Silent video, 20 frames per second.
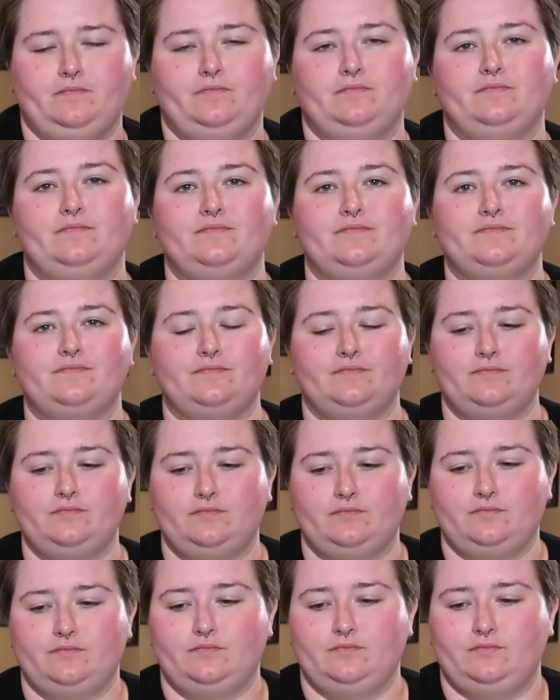
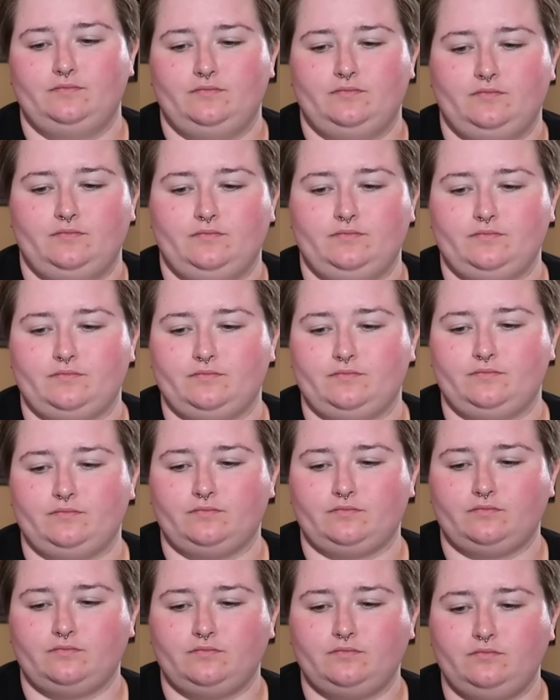
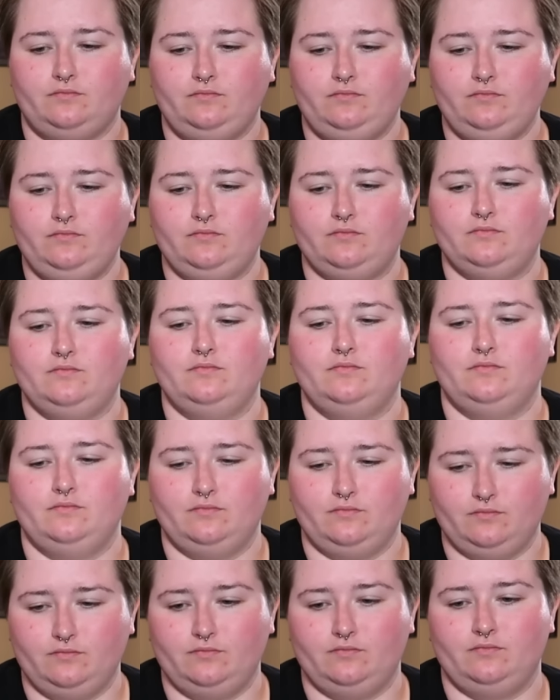
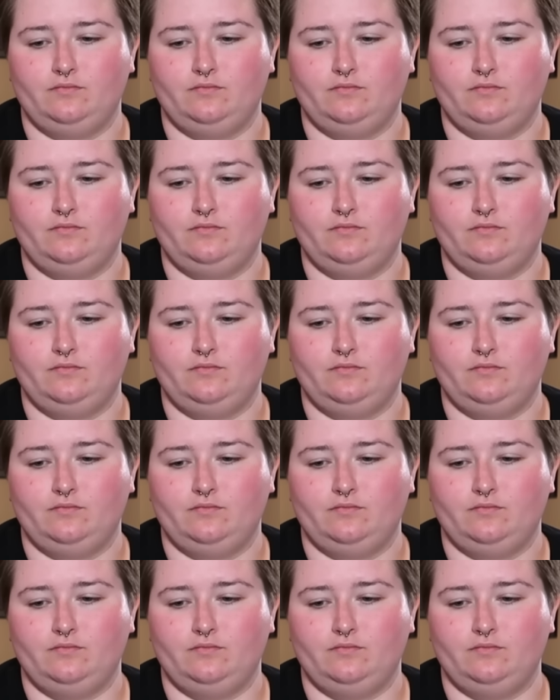This person isn't speaking.